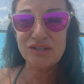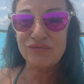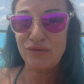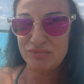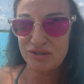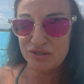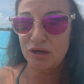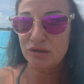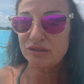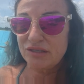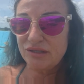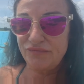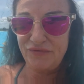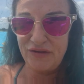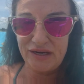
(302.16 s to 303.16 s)
from start
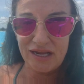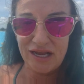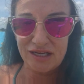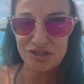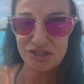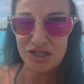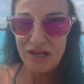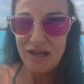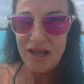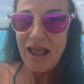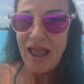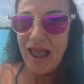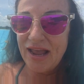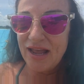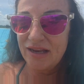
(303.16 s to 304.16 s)
to finish,
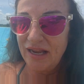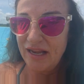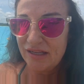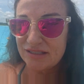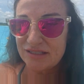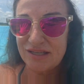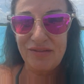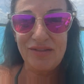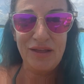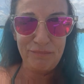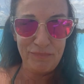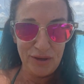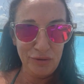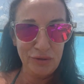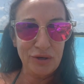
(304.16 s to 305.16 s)
and it's the
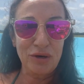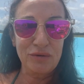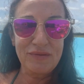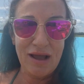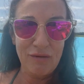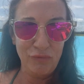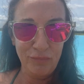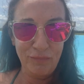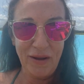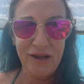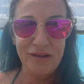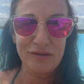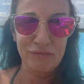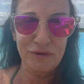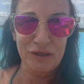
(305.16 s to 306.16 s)
builder that will pay
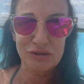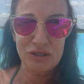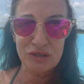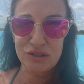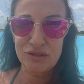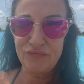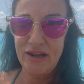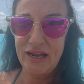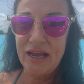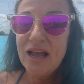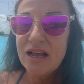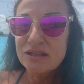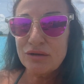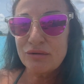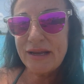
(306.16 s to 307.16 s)
the realtor's fee.
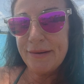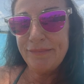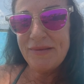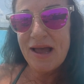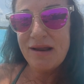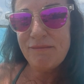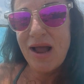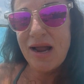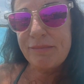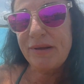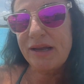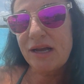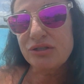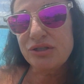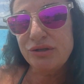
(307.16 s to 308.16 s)
So keep that in mind,
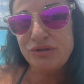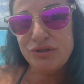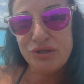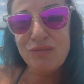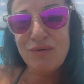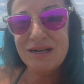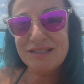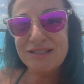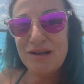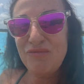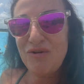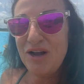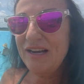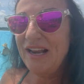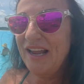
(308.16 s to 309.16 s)
because you do want
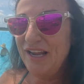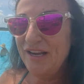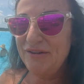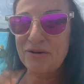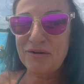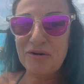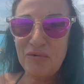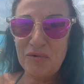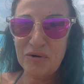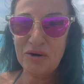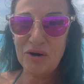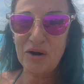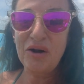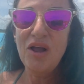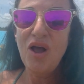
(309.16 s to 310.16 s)
someone in your
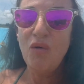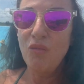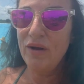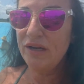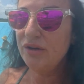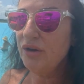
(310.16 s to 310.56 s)
corner when